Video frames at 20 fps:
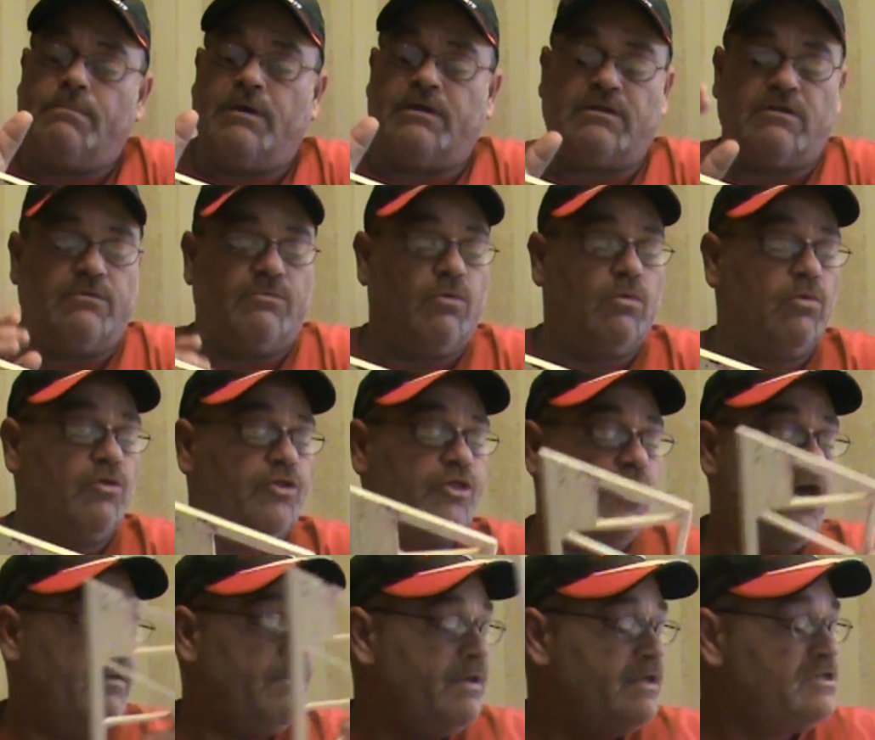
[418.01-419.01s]
But the rule of
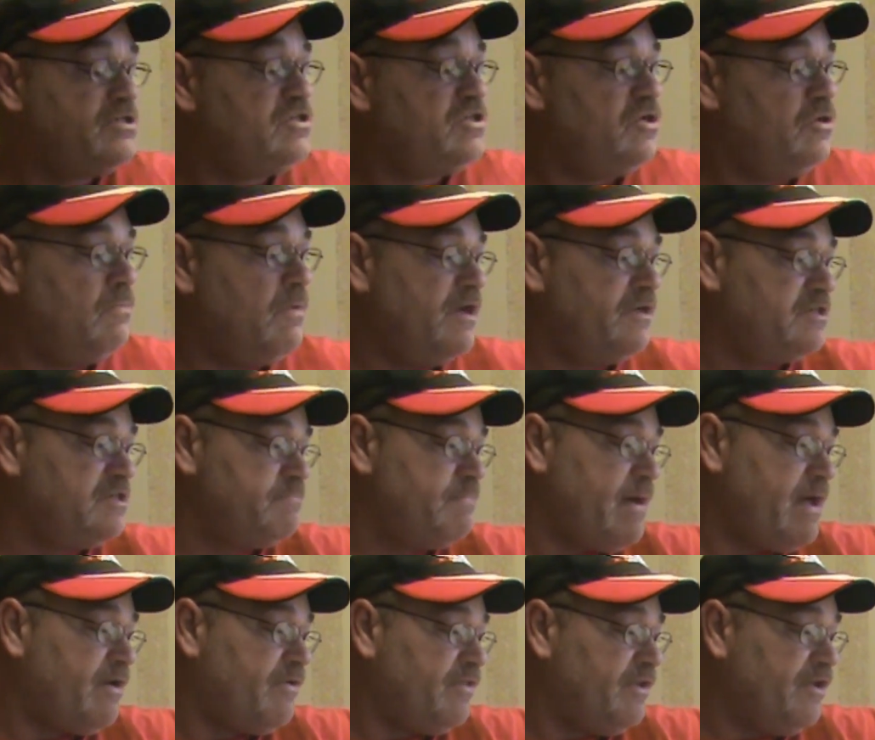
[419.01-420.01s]
thumb is too much is
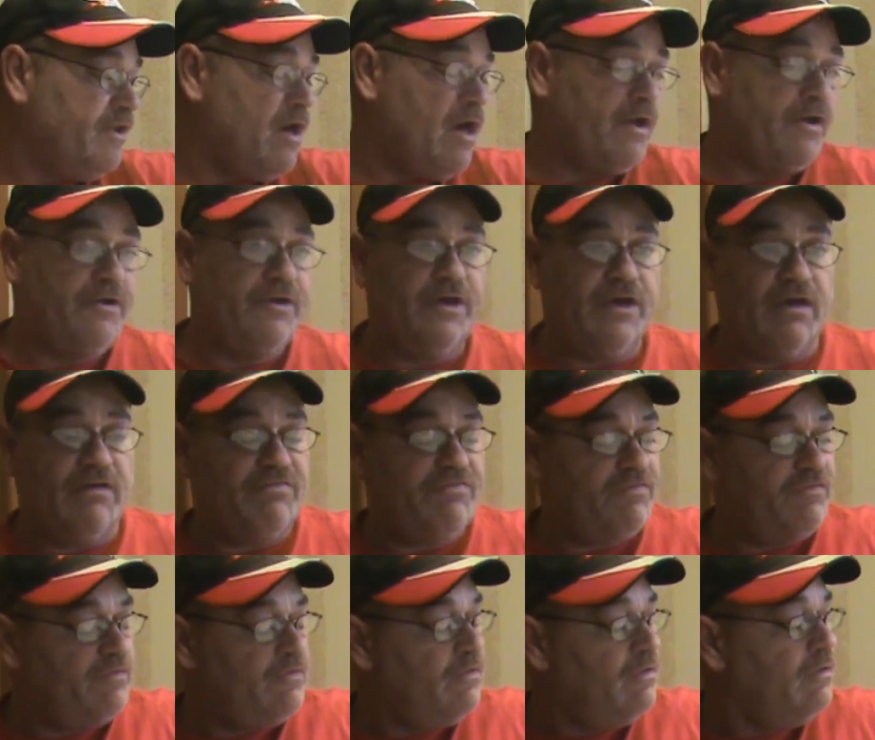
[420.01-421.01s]
better than not
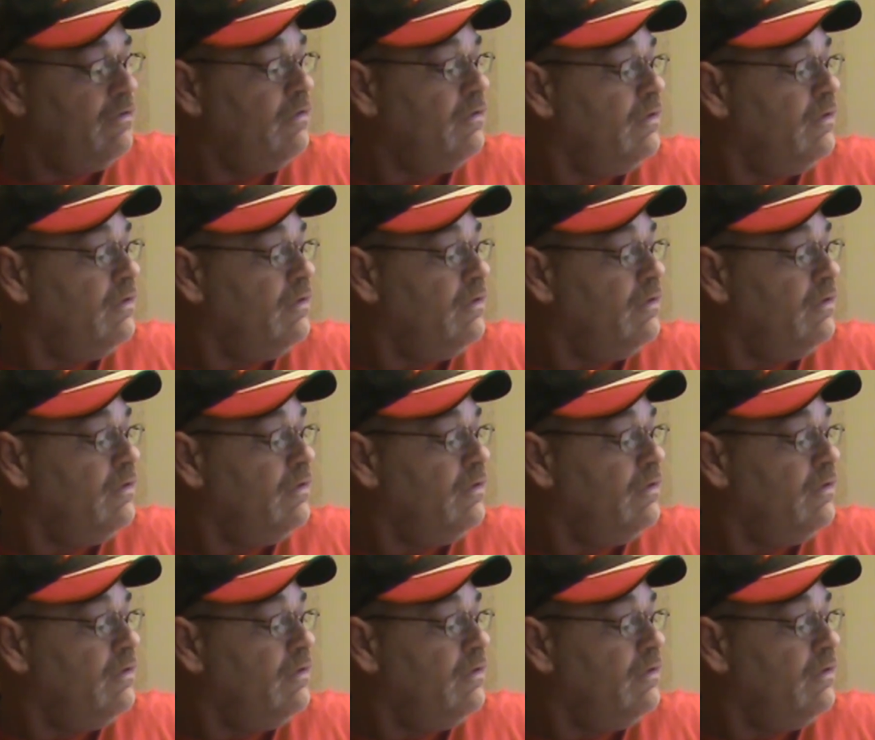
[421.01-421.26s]
enough.